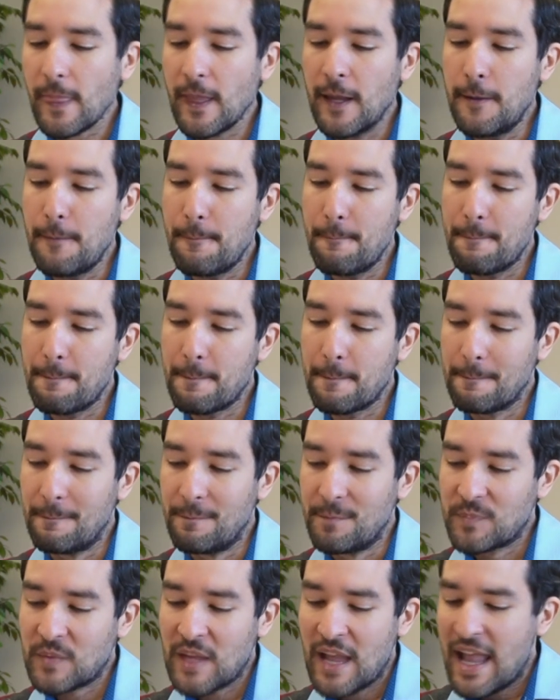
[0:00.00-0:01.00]

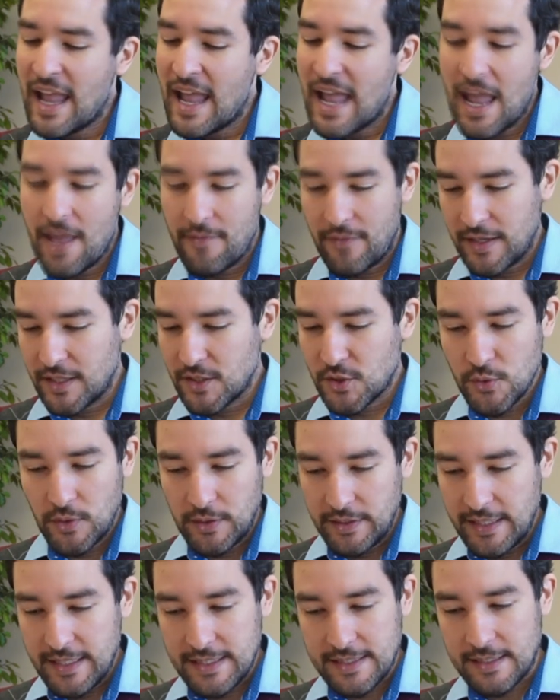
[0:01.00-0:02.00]
Um,
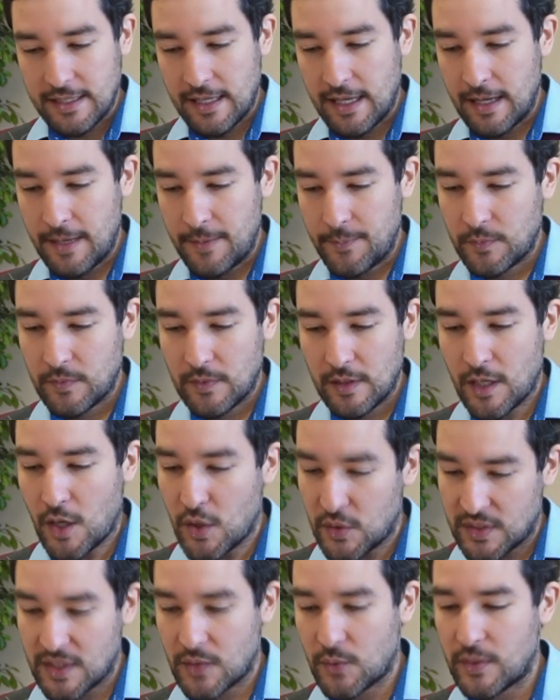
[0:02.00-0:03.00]
eventually, as a
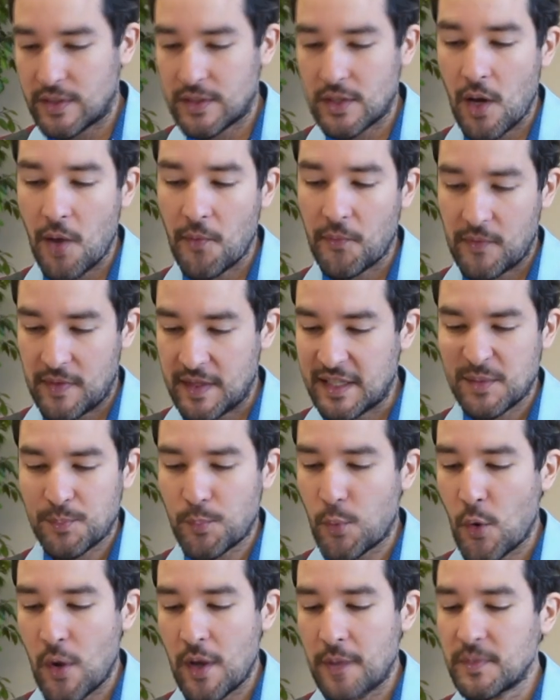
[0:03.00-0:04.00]
consequence of these
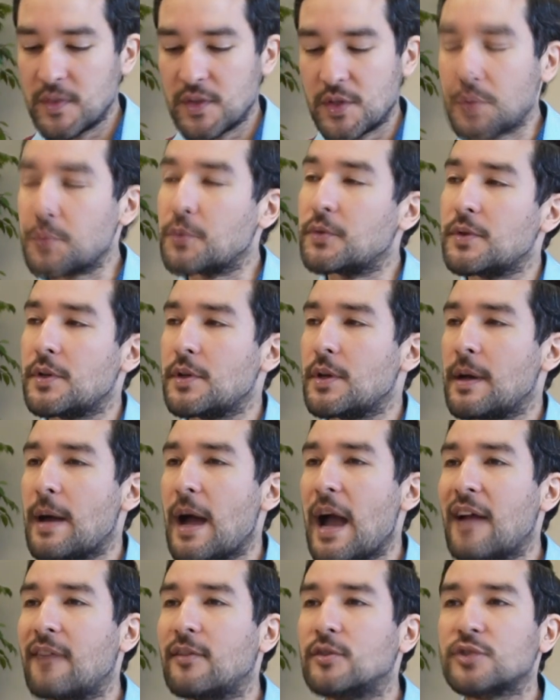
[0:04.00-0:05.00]
poems, you, you,
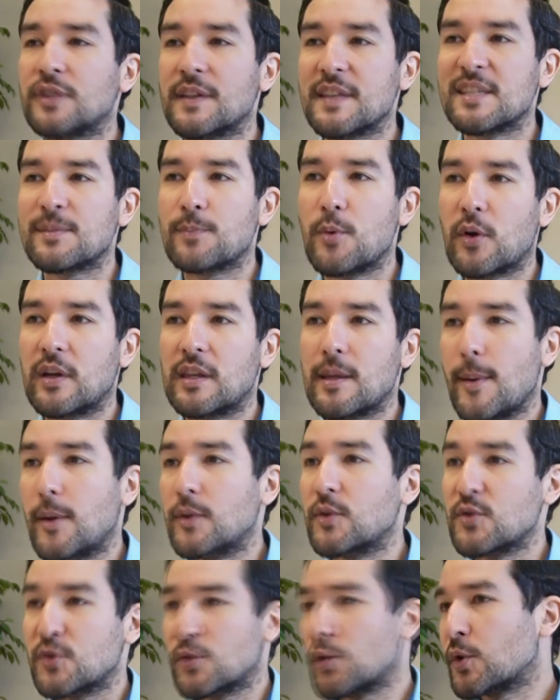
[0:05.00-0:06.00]
I have already spoken
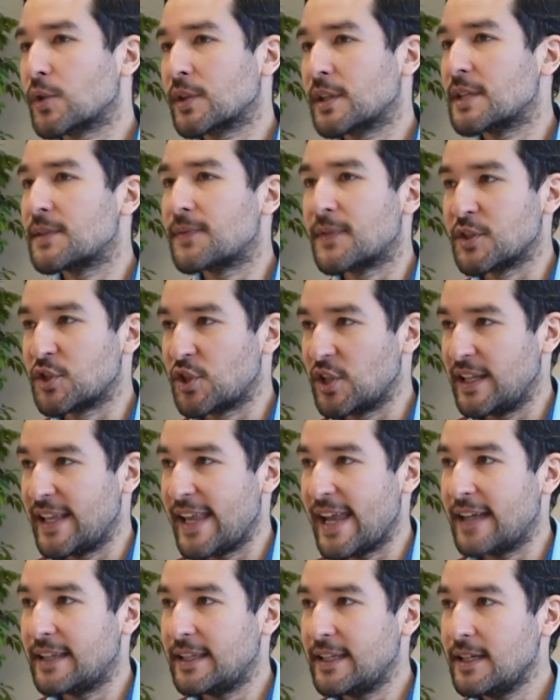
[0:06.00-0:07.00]
about Sortes
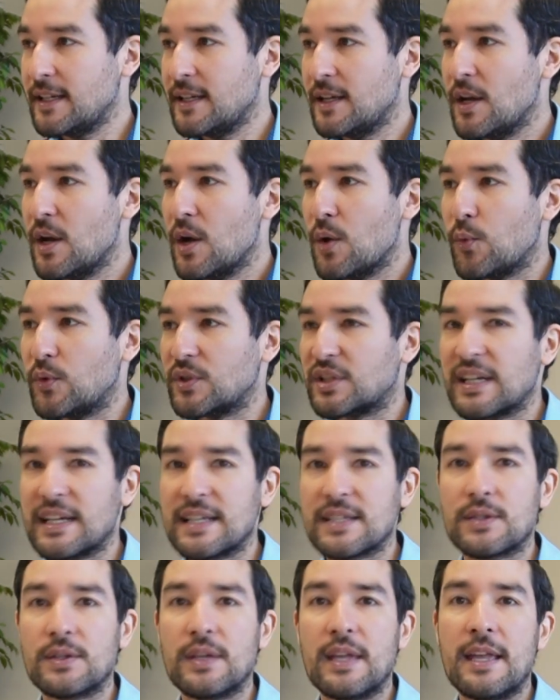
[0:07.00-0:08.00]
Virgilianae*, which
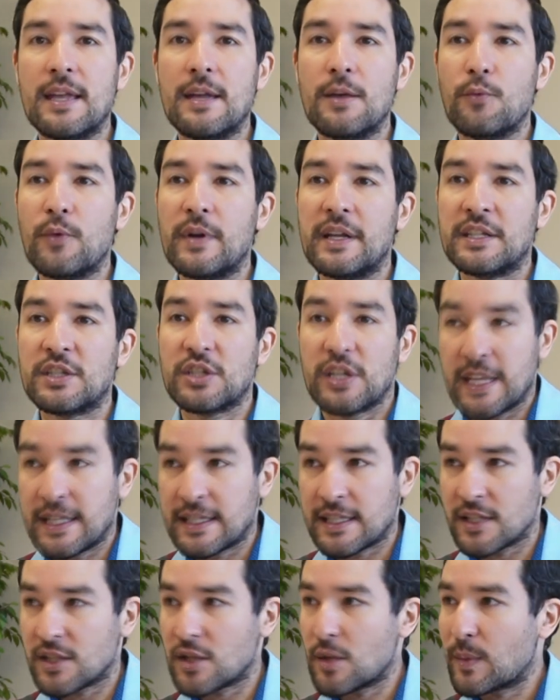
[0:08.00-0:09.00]
has uh, which
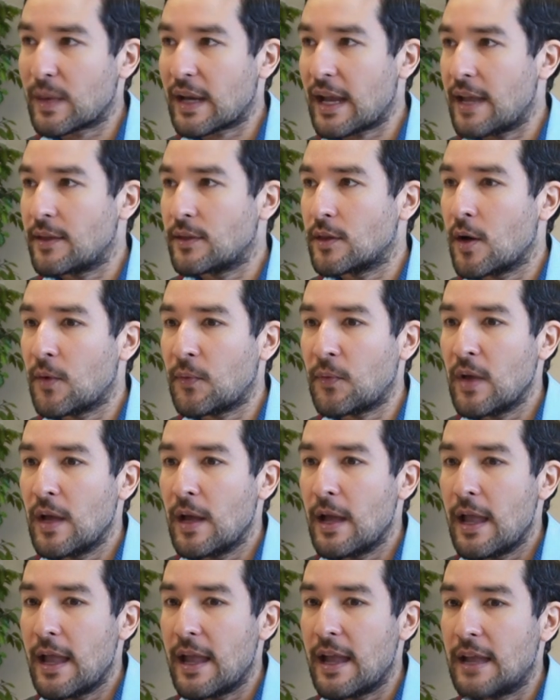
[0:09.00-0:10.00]
is some kind of
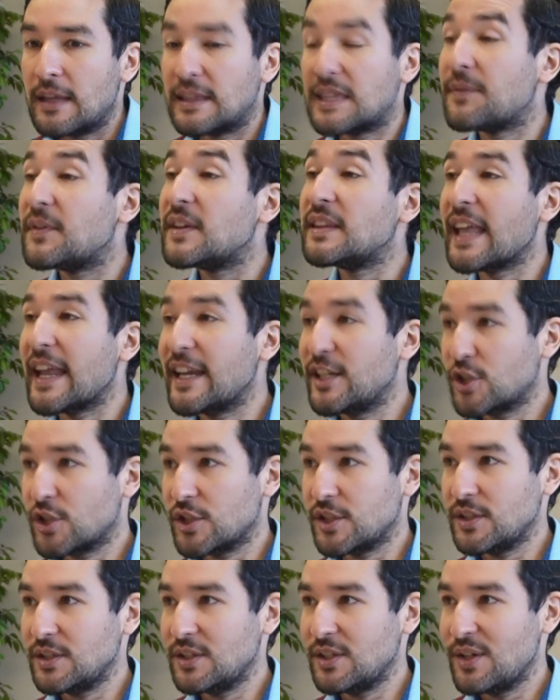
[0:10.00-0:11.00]
uh,
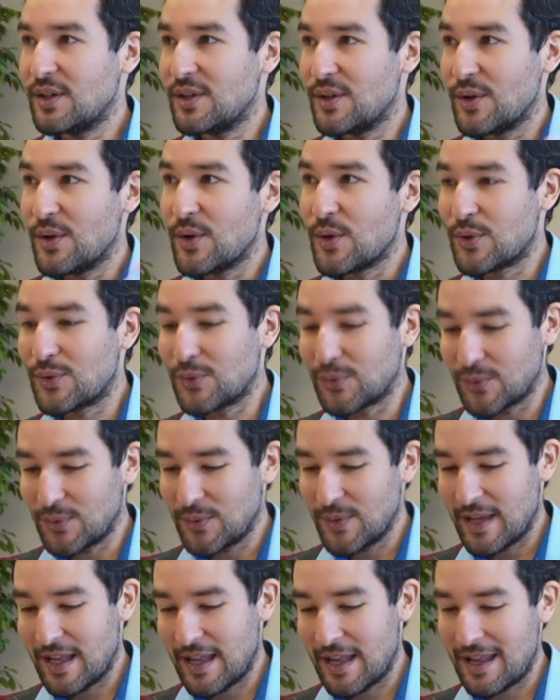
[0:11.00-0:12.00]
divination
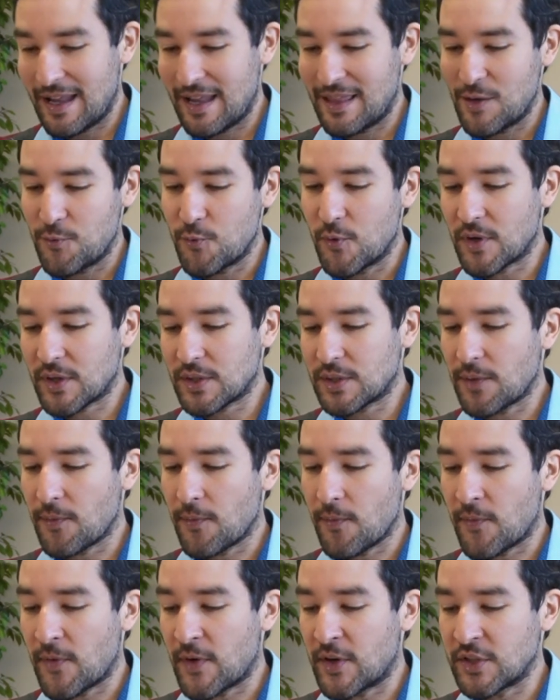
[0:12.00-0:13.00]
through uh, the works
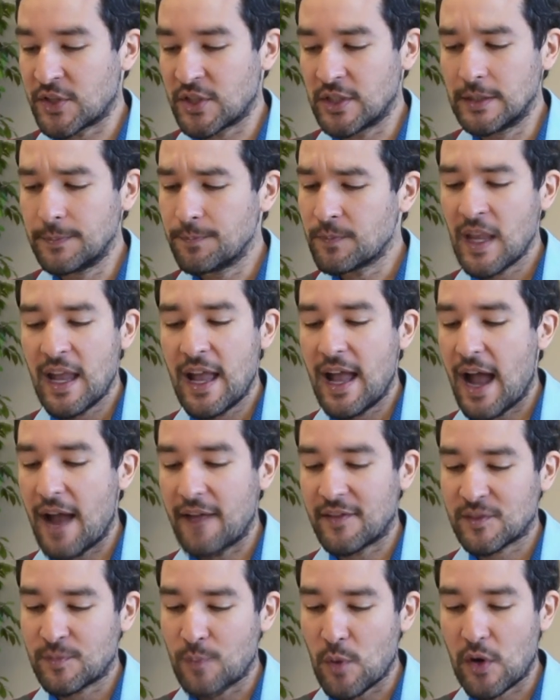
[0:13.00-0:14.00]
of Virgil.
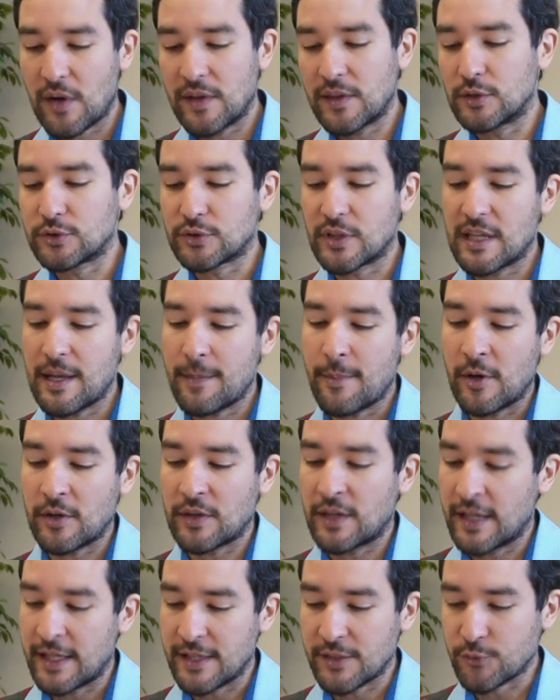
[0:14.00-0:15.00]
I've spoken already
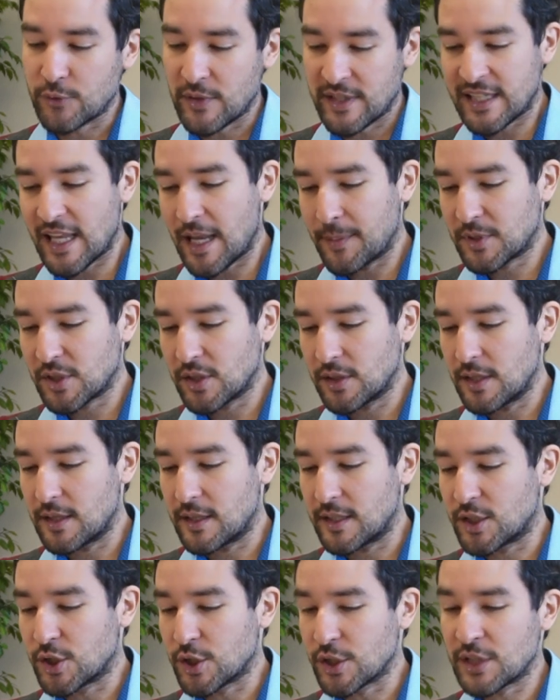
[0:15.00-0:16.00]
about his reception
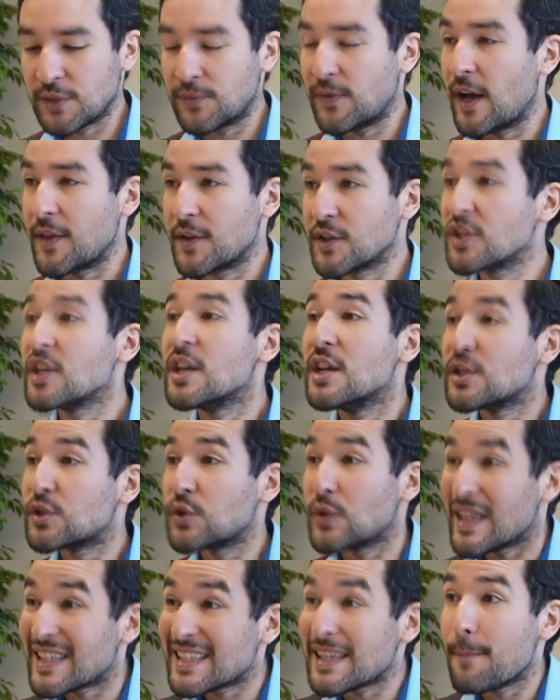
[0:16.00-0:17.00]
in the Church Fathers,
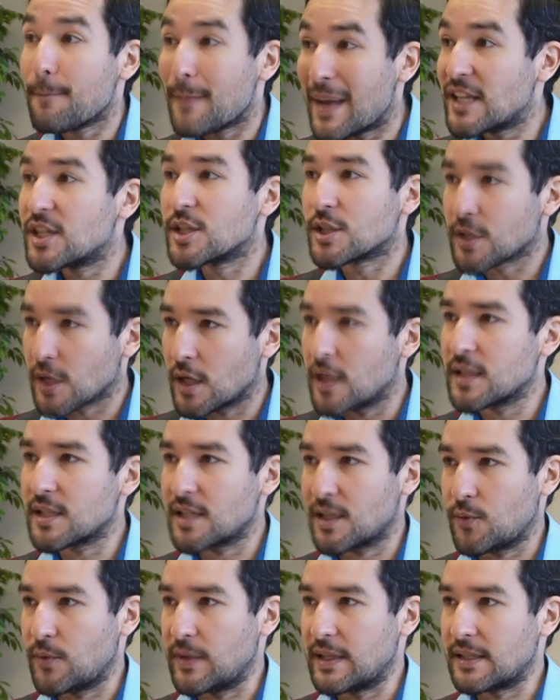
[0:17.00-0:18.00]
so that's a major
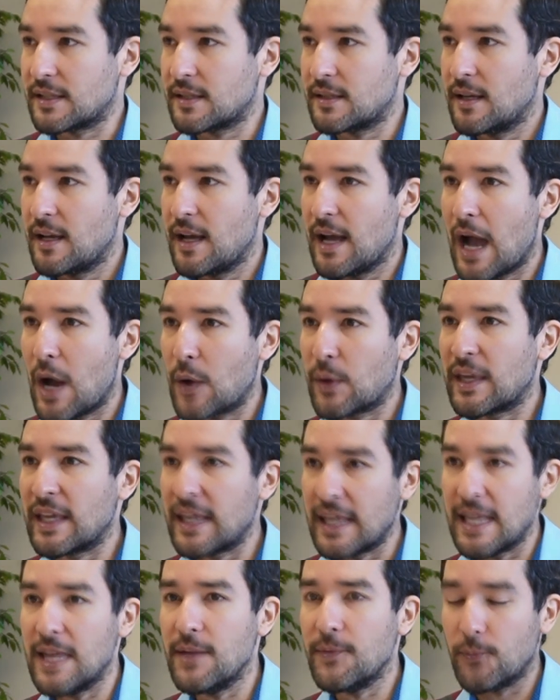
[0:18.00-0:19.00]
consequence. How he
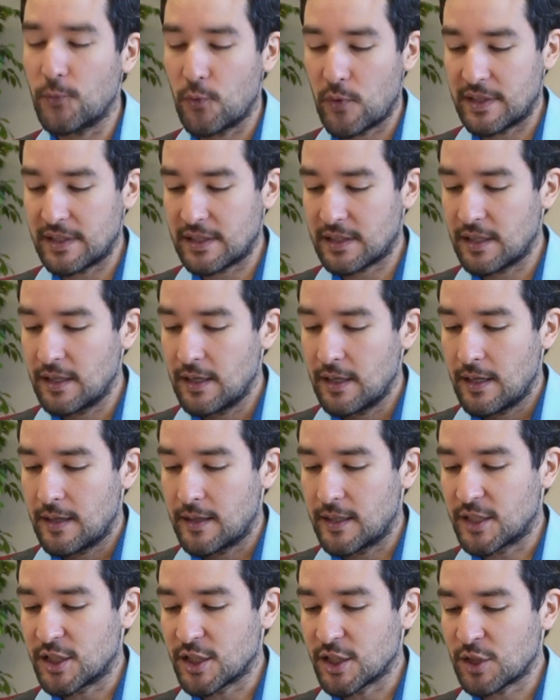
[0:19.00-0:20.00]
influenced
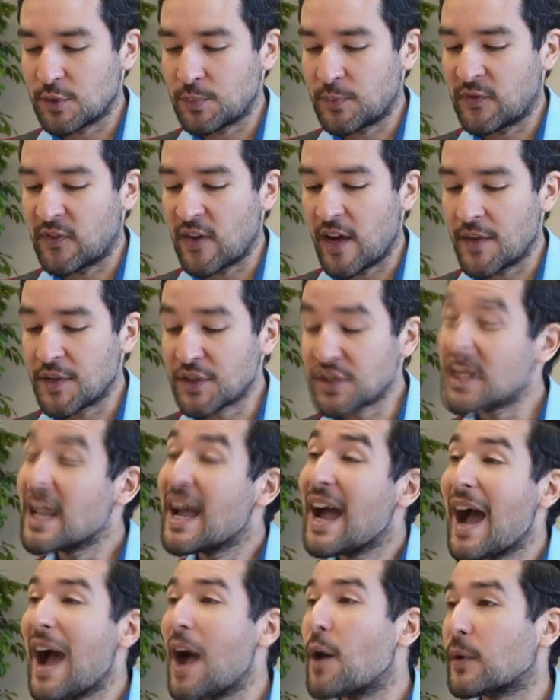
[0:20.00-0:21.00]
the Church Fathers,
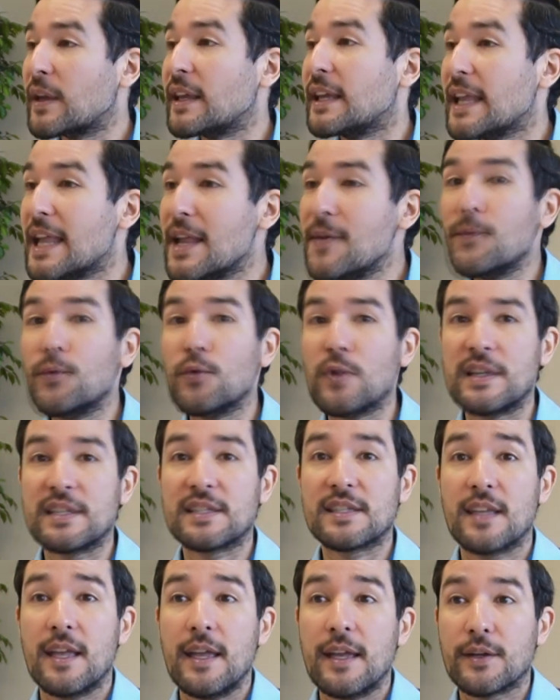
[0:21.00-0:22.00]
how he
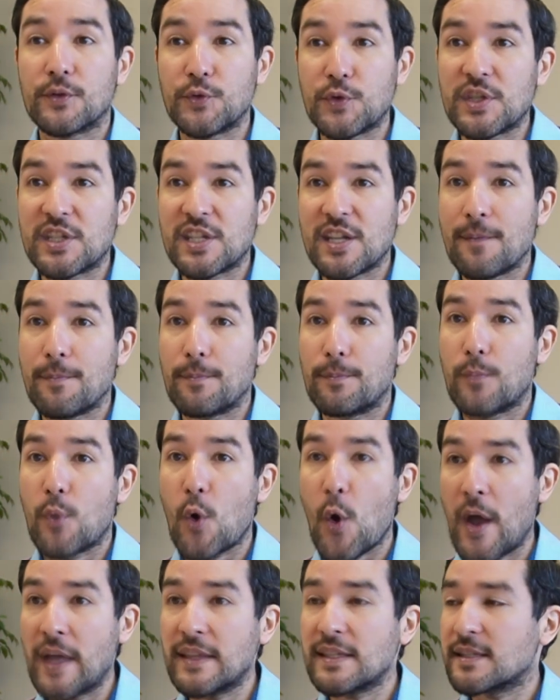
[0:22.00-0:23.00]
influenced Christian
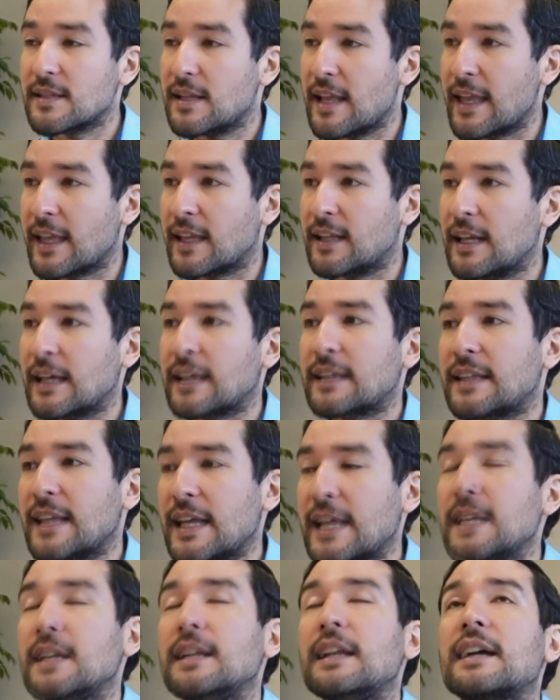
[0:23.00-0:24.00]
poets like
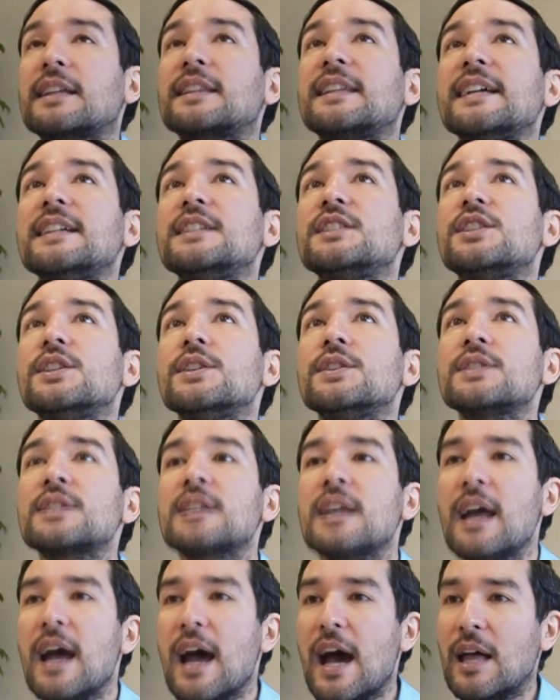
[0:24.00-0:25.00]
Lactantius
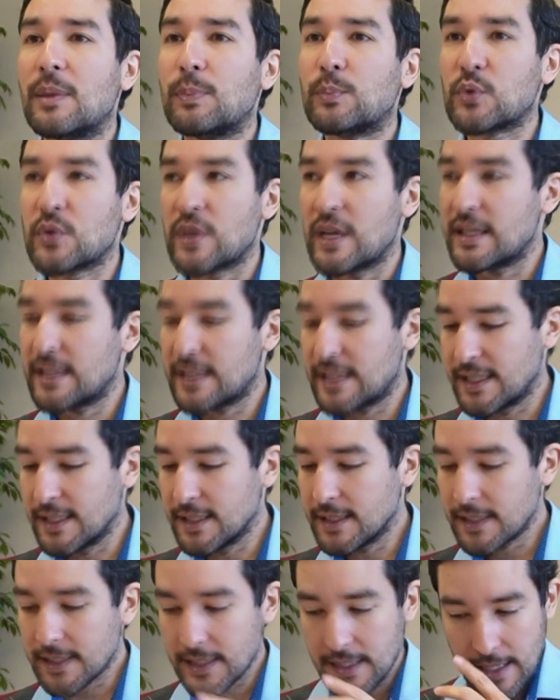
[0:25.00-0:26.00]
and
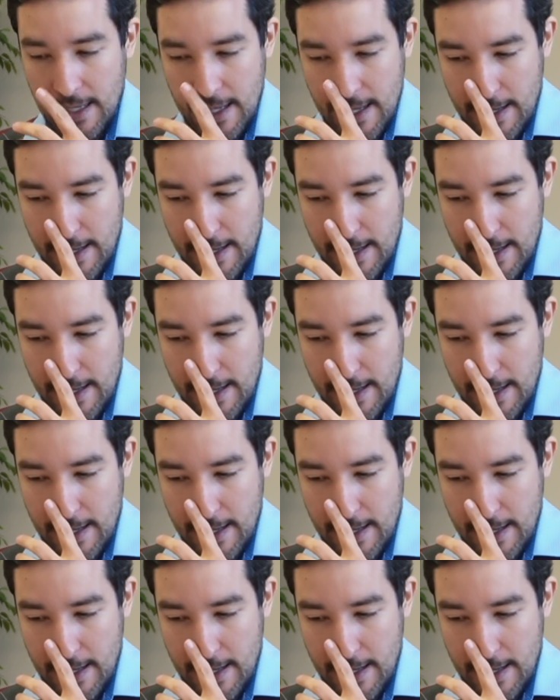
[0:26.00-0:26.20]
Prudentius.